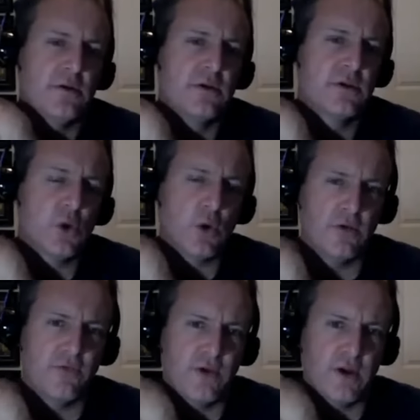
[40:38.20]
Toy
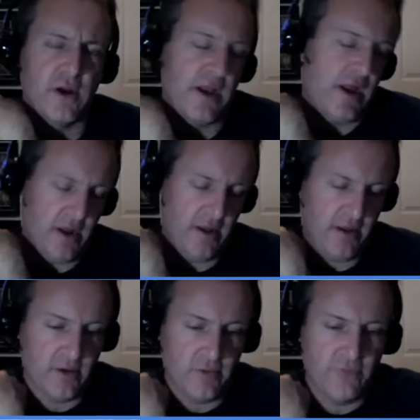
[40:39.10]
Fair. And I, you
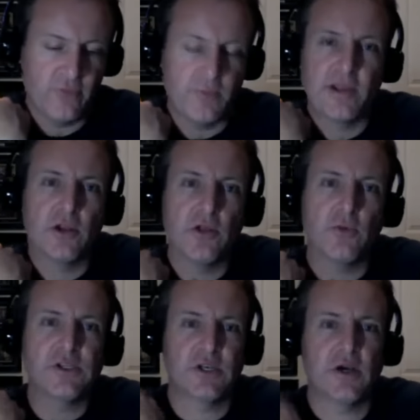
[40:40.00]
know, from the little that we
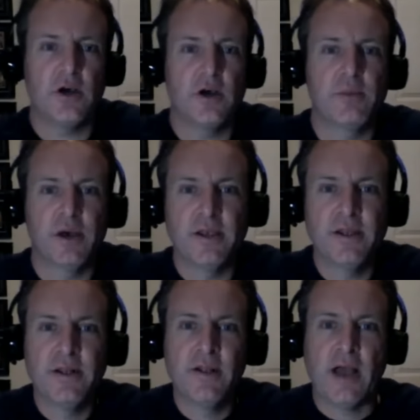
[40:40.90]
saw, but
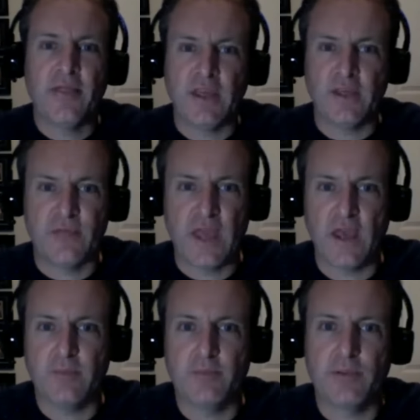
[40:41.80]
I think if they
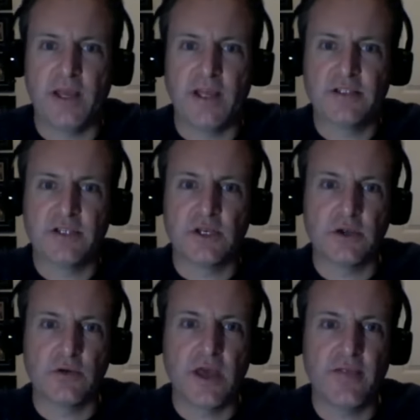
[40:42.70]
had plans to do
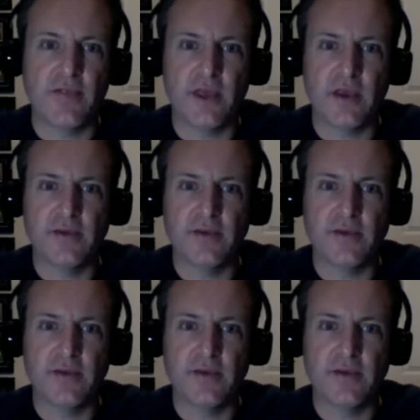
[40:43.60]
that, they.